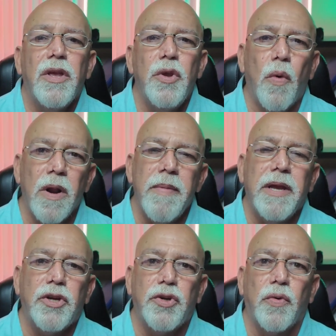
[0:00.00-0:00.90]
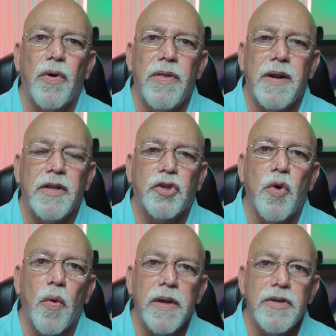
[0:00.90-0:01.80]
You want to make sure that it's
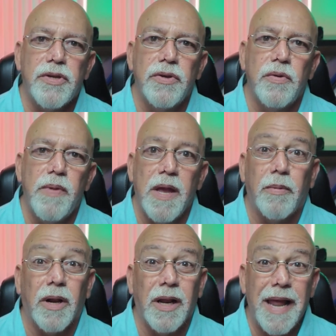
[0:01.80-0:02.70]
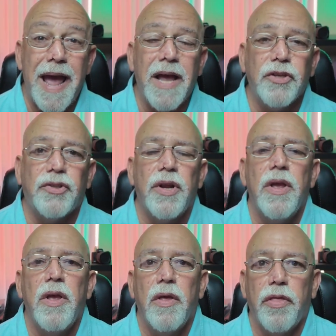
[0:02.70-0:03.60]
going to be able to last
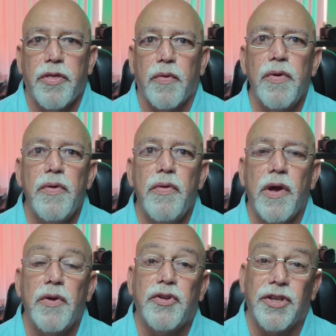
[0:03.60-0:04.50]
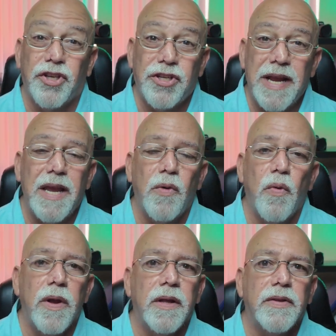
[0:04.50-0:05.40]
through those sustained
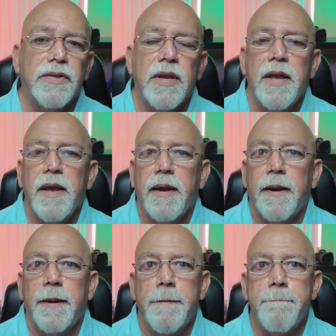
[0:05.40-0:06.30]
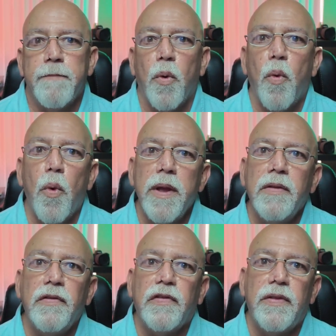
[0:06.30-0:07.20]
winds.
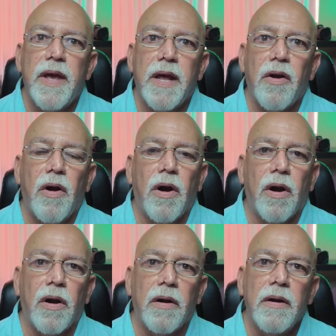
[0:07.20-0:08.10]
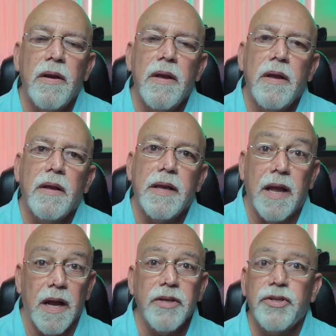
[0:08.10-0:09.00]
Winds that are
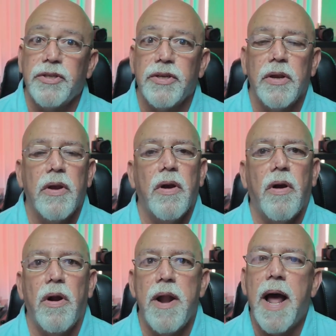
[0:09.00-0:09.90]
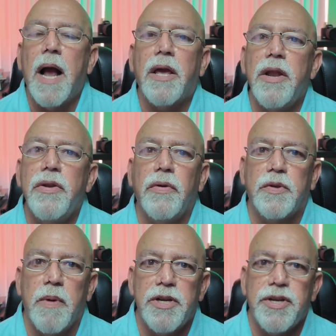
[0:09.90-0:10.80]
gusts are not going to do
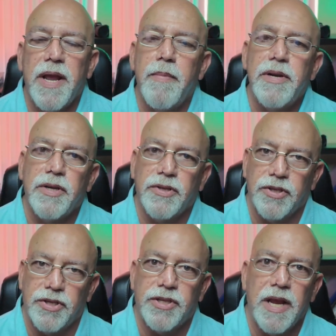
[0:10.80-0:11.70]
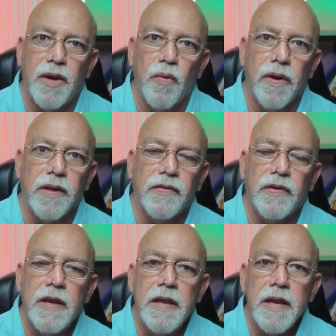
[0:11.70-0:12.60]
as much damage as sustained winds.
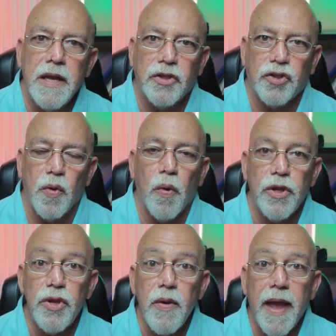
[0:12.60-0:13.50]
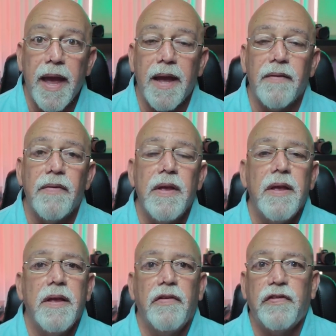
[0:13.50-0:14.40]
And so when you have
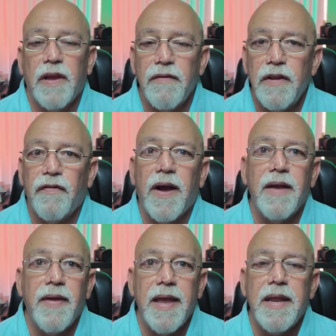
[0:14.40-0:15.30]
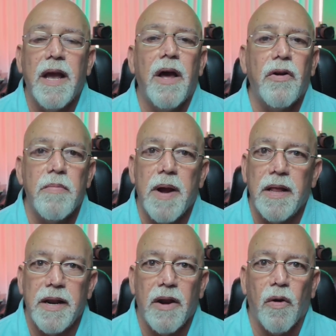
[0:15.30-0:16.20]
75, 80, 100
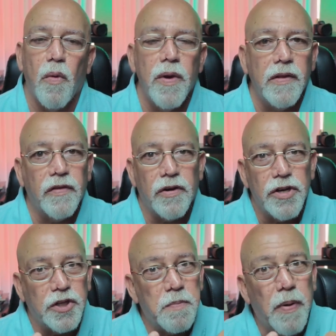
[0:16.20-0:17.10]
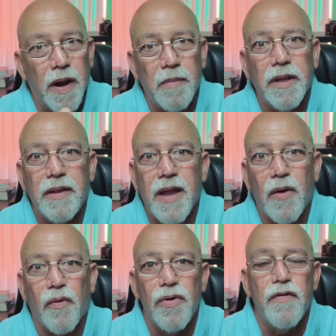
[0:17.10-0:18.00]
mile an hour winds that are just pummeling
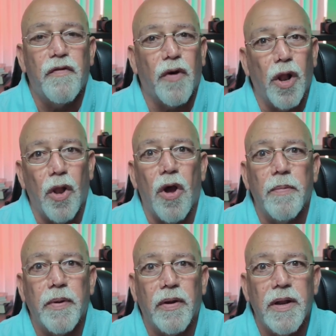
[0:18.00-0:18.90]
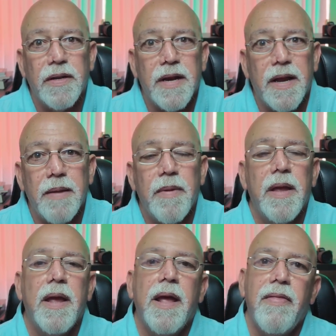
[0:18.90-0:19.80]
that roof for a long period of time,
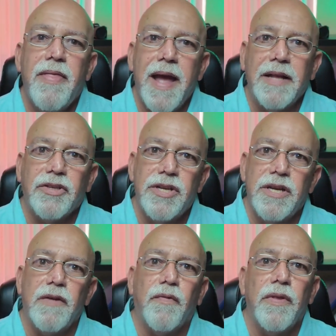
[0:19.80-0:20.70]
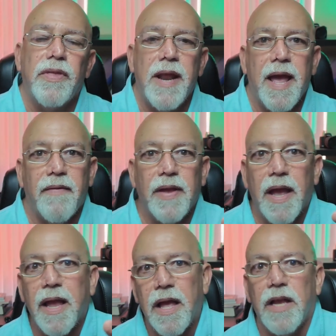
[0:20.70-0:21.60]
that's different than having
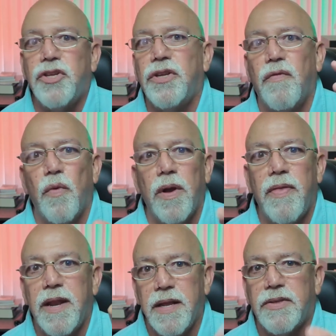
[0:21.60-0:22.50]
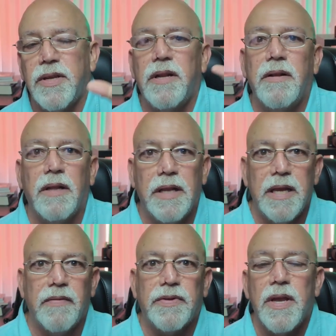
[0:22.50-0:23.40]
a gust of wind that hits it and
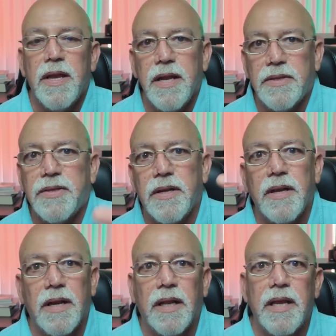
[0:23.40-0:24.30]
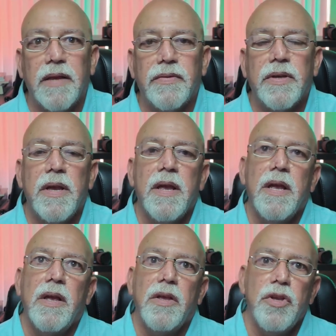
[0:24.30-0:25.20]
leaves, hits it and leaves.
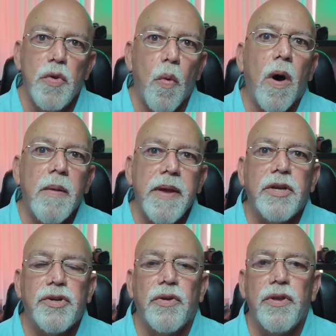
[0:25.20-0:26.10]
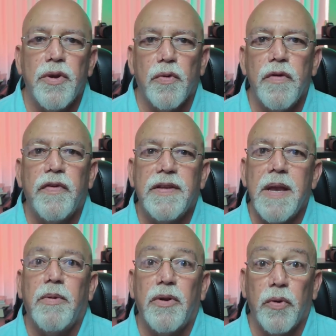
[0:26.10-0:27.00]
You want to make sure that your roof is
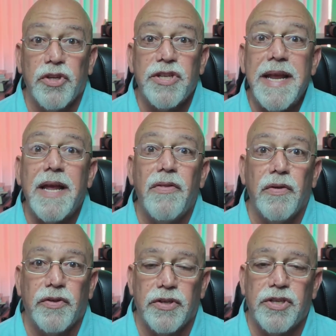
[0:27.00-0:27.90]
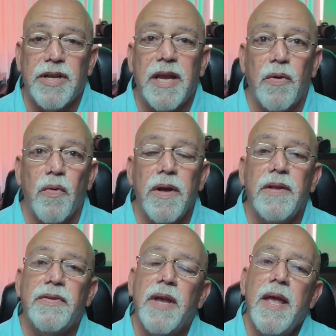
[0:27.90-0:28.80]
able to withstand those sustained
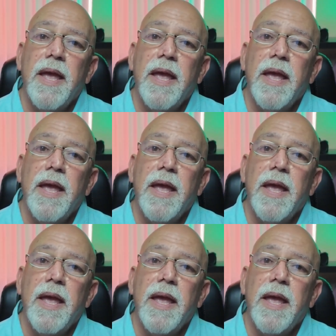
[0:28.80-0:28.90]
winds.